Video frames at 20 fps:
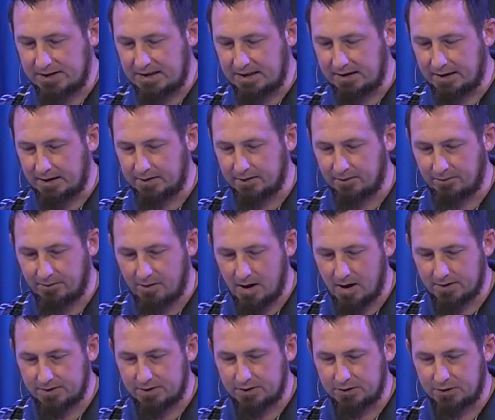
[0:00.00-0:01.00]
he let the
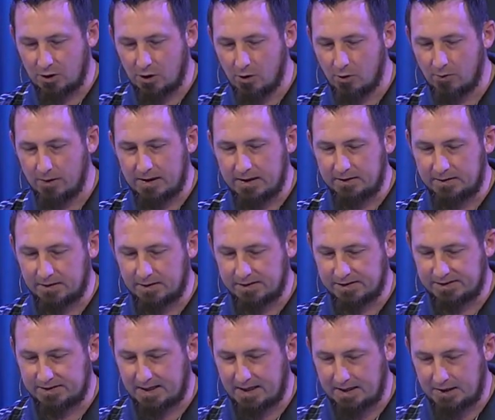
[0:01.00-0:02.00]
foxes go into
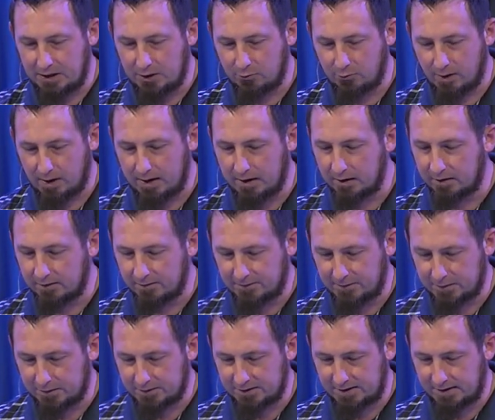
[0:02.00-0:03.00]
the standing grain of the
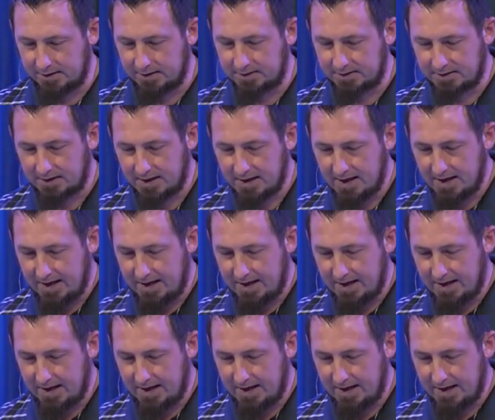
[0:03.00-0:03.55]
Philistines